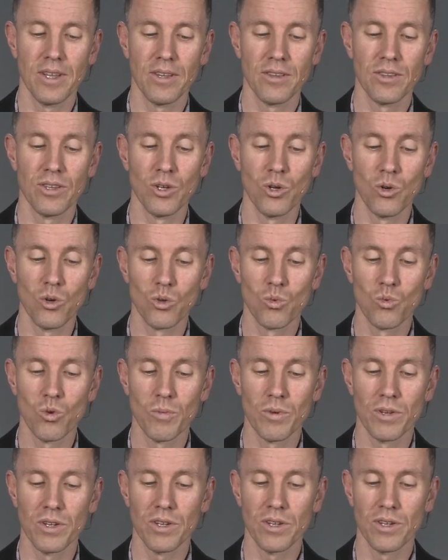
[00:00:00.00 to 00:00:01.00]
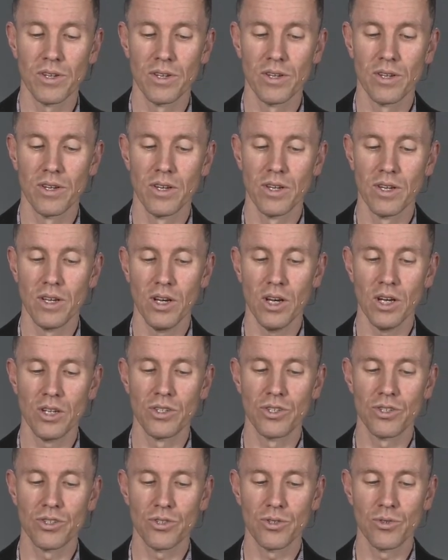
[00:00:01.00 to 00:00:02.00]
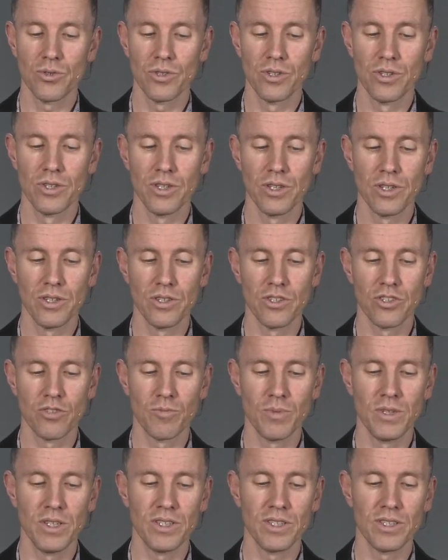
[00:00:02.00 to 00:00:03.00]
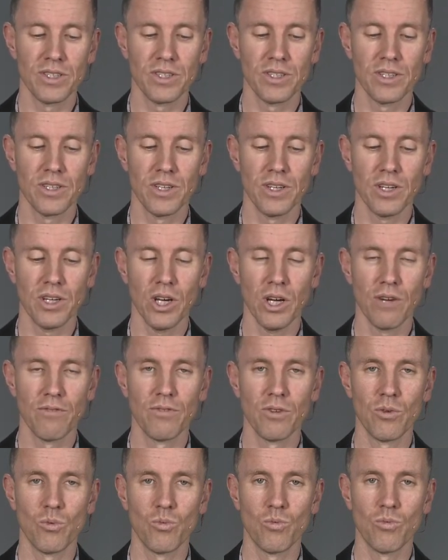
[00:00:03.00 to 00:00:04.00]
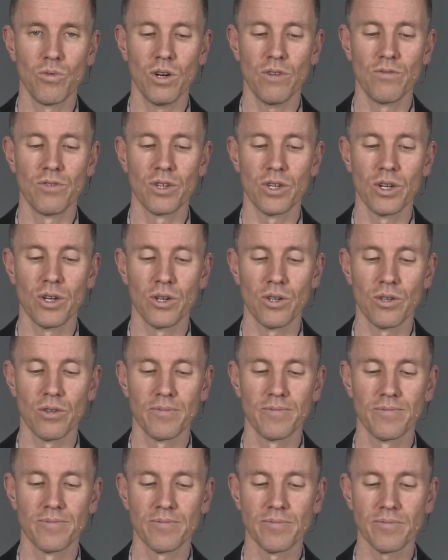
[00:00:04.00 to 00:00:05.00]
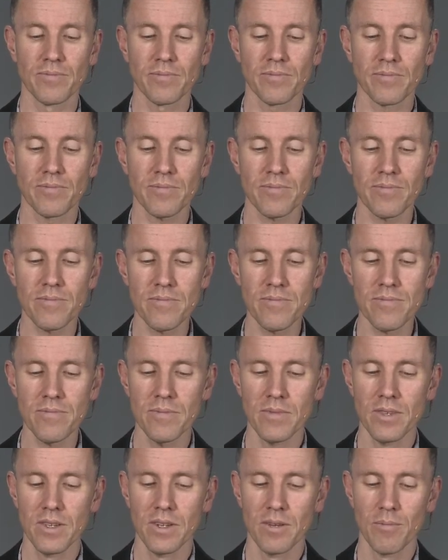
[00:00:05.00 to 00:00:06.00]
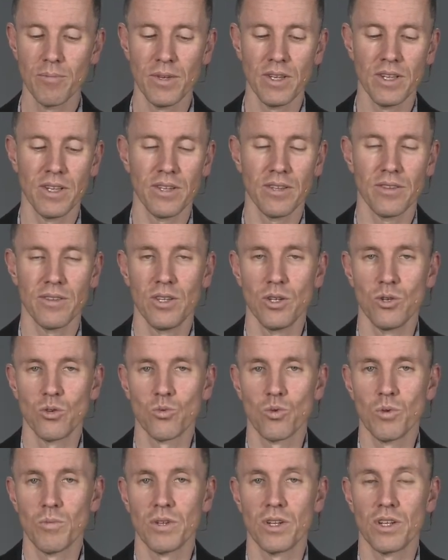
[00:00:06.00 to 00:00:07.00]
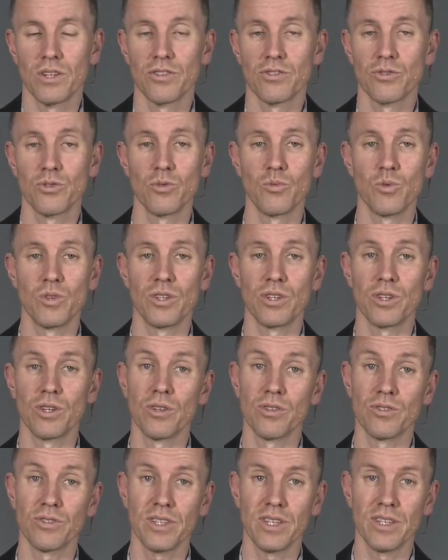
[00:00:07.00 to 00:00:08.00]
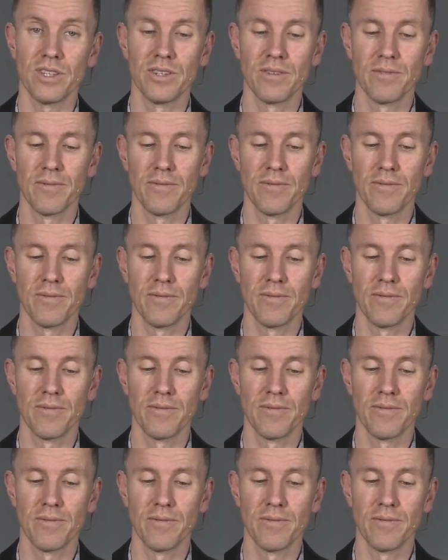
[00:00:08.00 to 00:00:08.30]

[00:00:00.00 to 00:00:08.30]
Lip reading: The old woman understood the speech of the girl, meaning the old woman understood what the girl said.